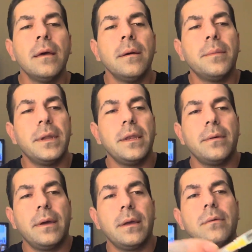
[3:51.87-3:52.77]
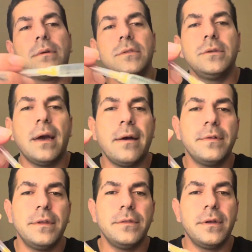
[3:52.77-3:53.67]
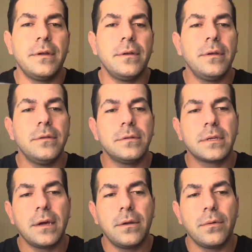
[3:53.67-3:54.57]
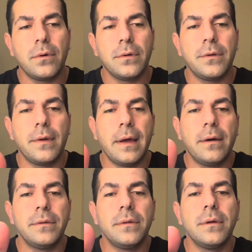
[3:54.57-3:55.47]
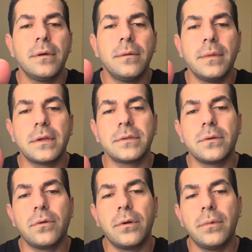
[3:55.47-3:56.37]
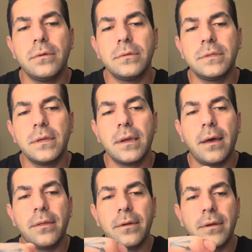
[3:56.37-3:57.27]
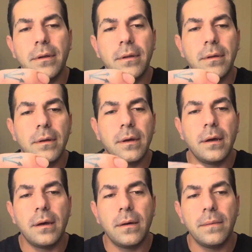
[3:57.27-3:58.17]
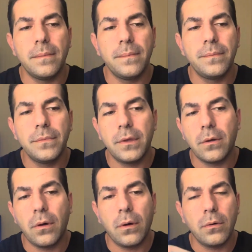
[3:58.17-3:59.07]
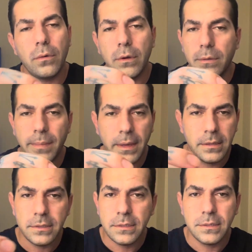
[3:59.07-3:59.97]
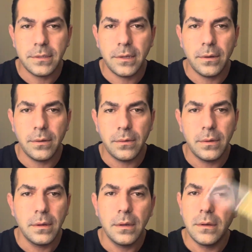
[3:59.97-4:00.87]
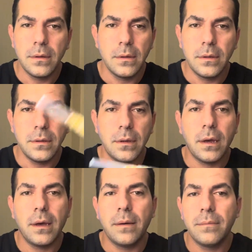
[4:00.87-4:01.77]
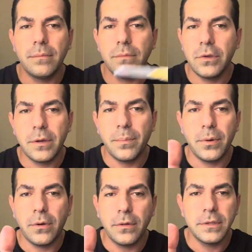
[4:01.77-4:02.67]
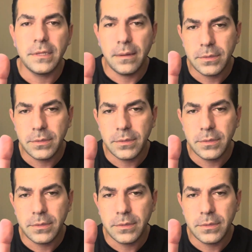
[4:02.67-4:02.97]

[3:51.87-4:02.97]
But anyway, once you have it in there, you just kind of roll it around, mix the hormones together. They're all oil-based, so you can put it all in the same